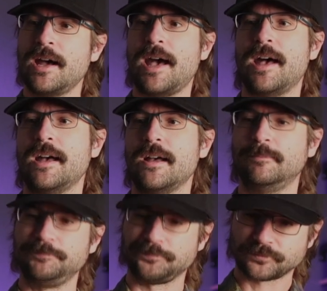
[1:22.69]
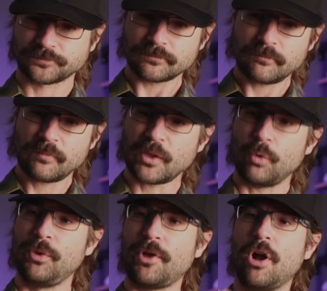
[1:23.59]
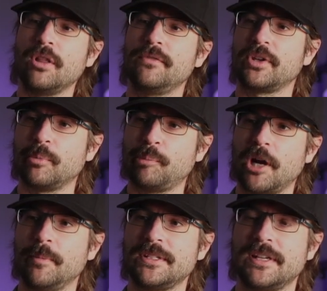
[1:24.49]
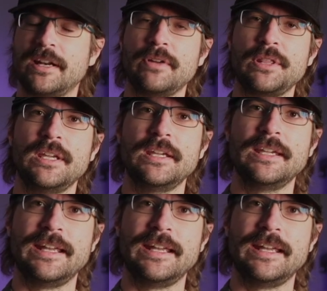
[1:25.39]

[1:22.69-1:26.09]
With all of the compartments and everything,